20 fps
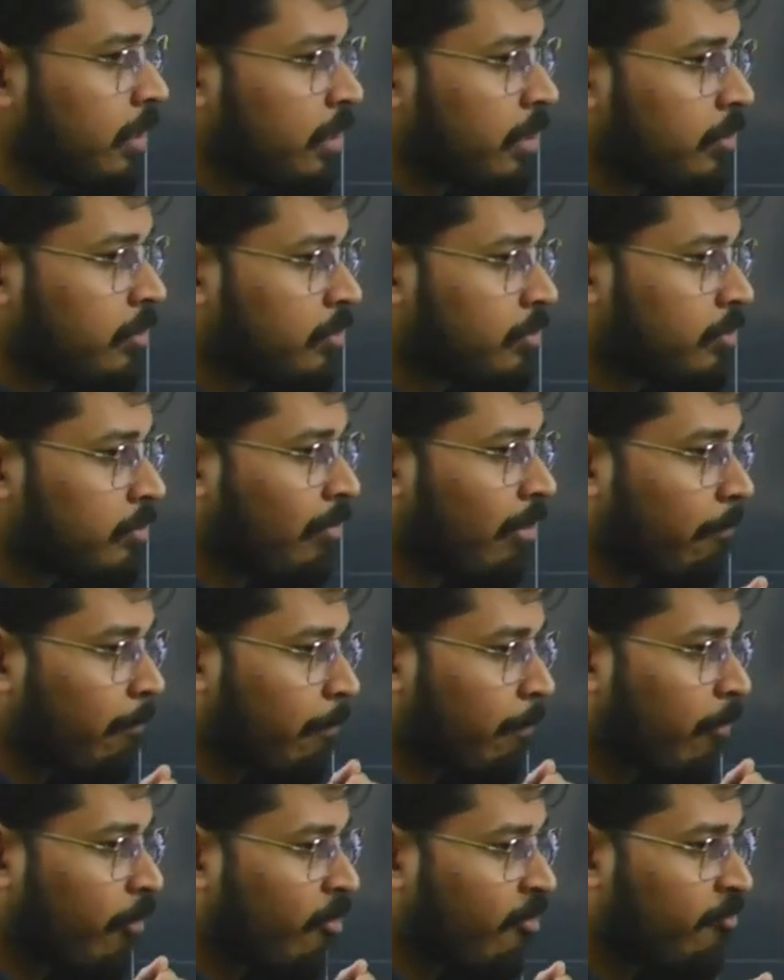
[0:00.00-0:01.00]
the temp
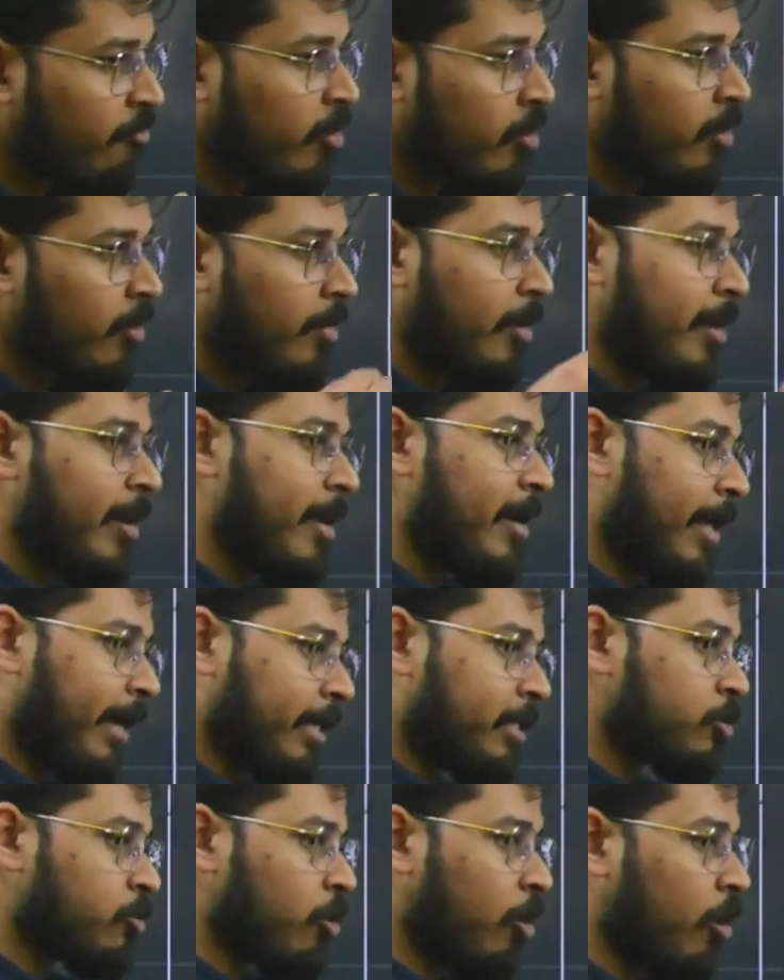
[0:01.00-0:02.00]
of
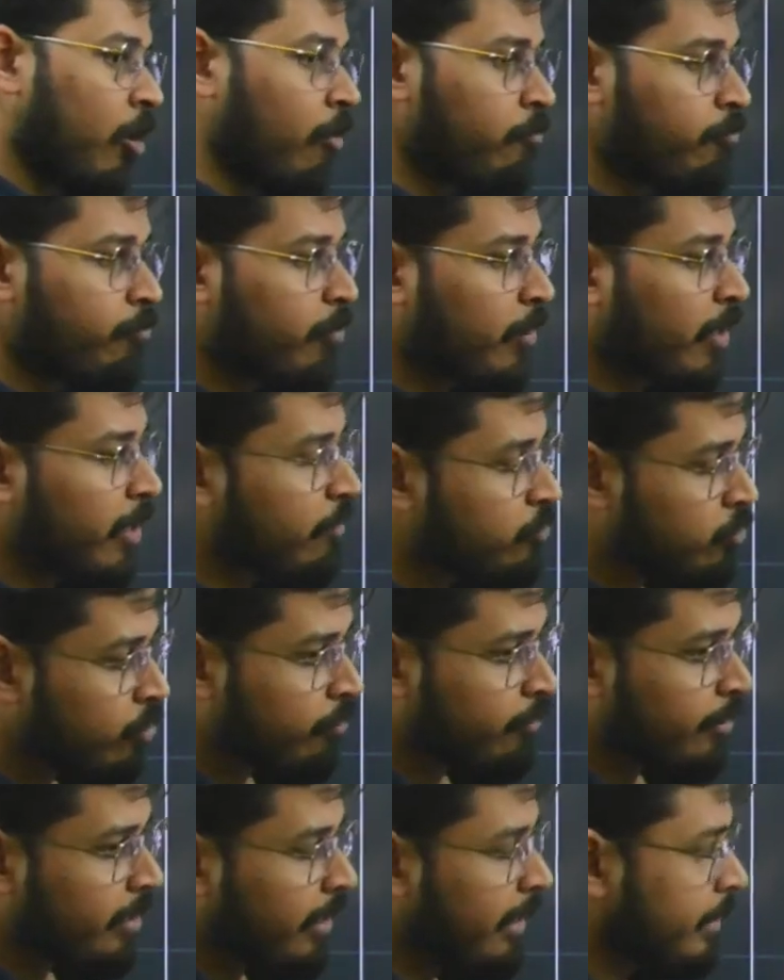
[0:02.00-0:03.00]
next of pref should be
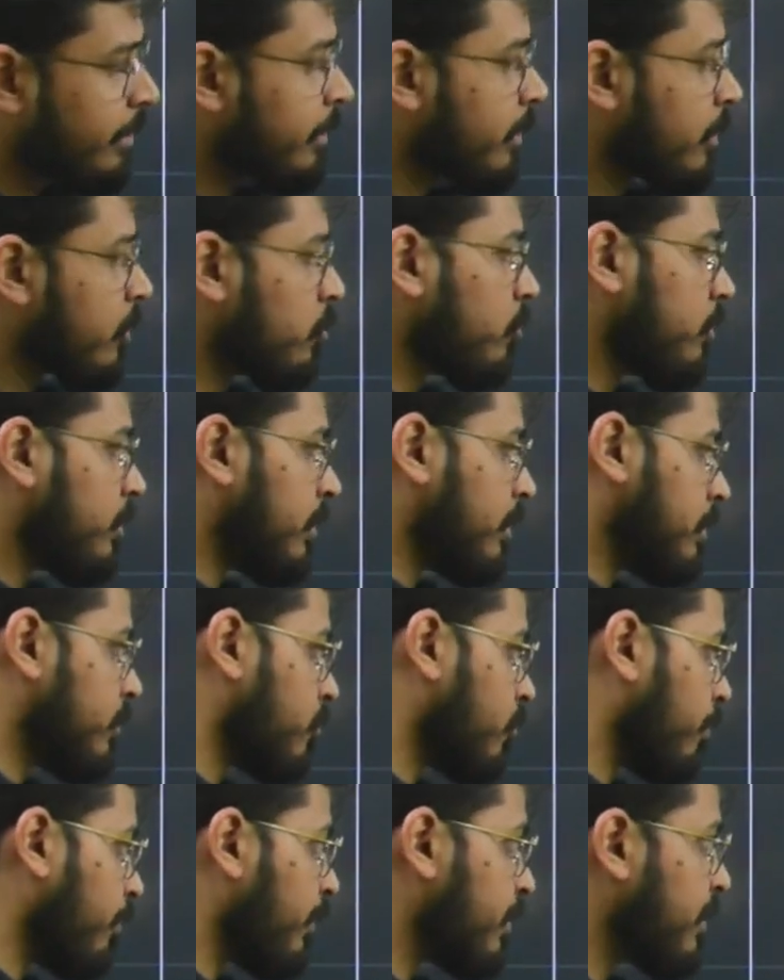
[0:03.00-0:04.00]
connected to this. So
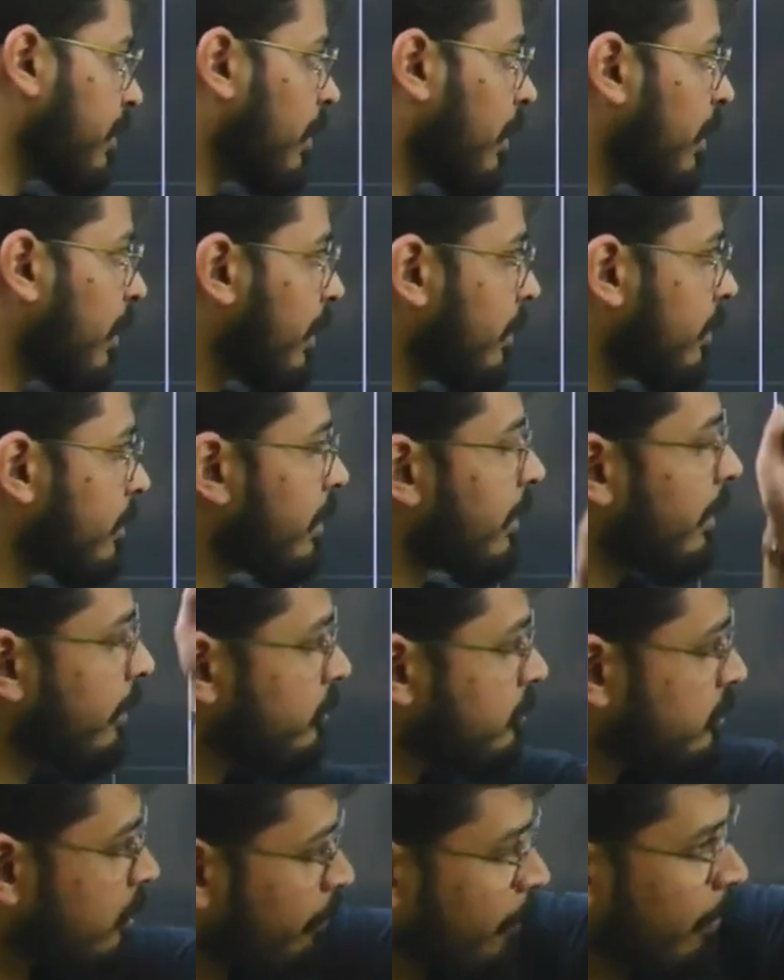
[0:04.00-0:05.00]
basically the
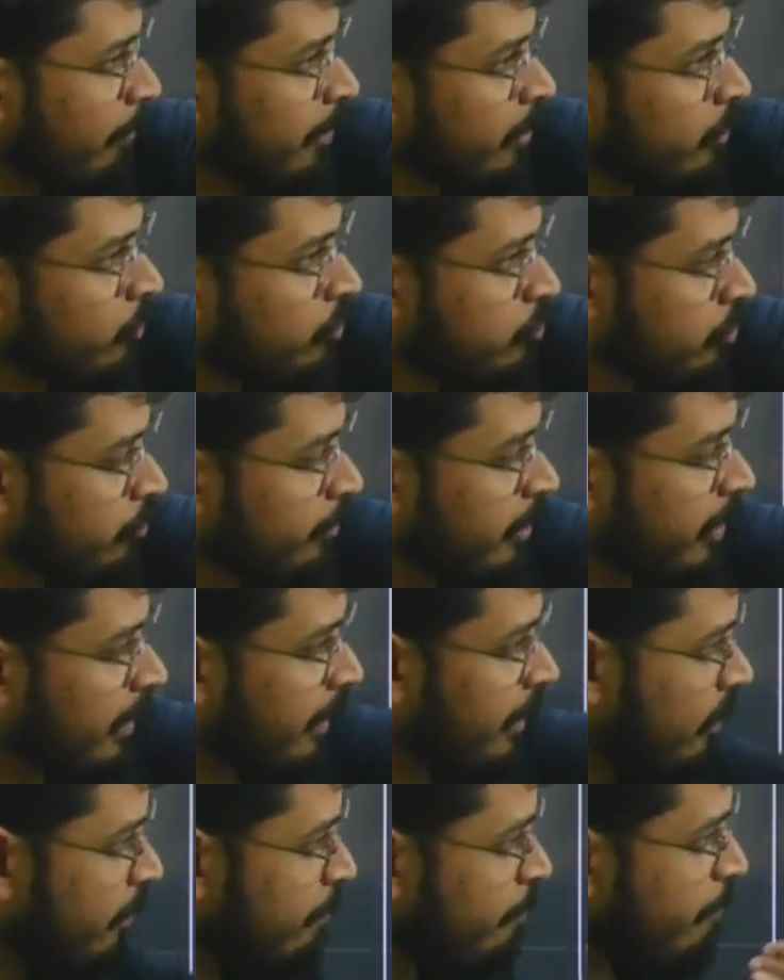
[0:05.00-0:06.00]
next upcoming node should be
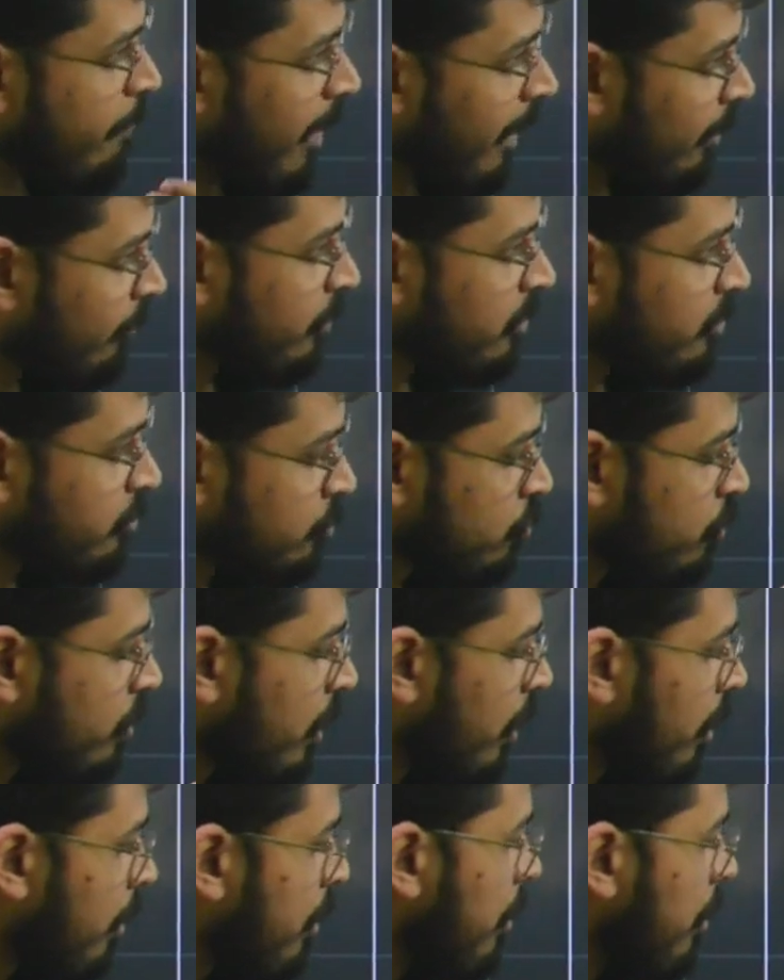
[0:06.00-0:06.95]
connected backwards to the